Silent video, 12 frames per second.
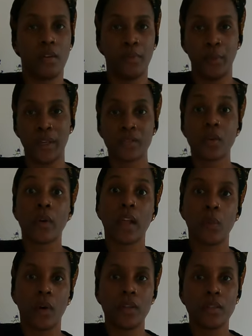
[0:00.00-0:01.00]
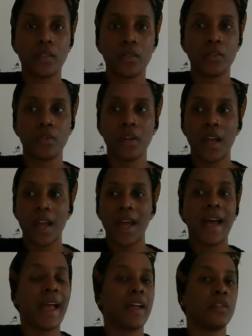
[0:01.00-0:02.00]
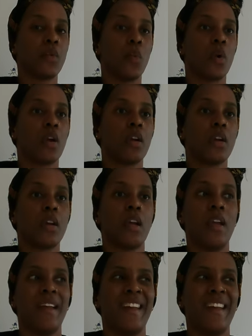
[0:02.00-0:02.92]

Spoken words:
a few weeks ago and I wanted to, I had to work.